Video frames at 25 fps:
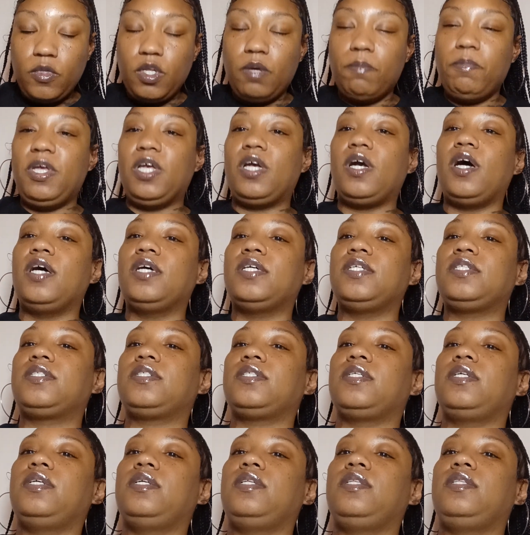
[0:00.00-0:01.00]
Because
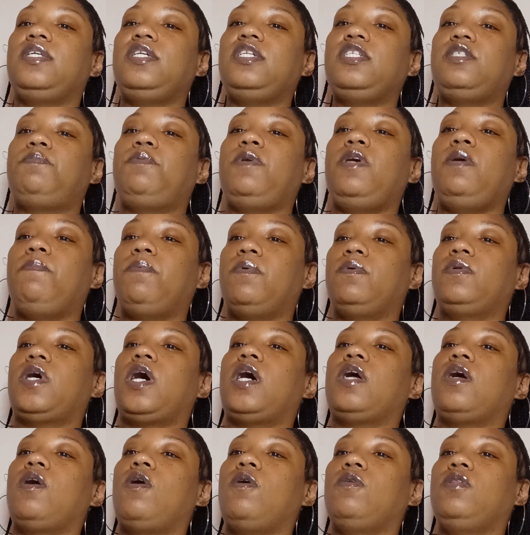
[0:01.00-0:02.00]
these people
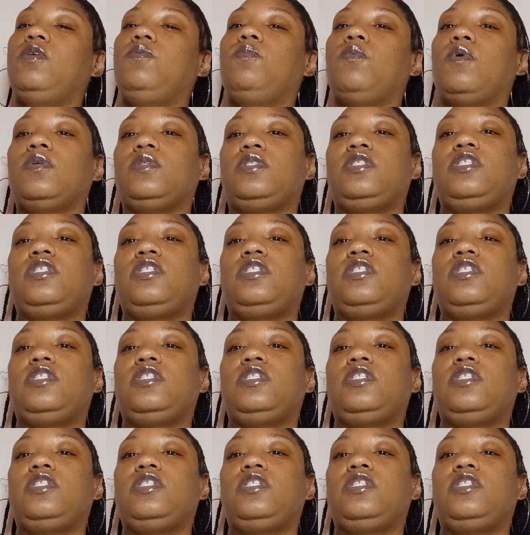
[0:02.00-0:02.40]
not only want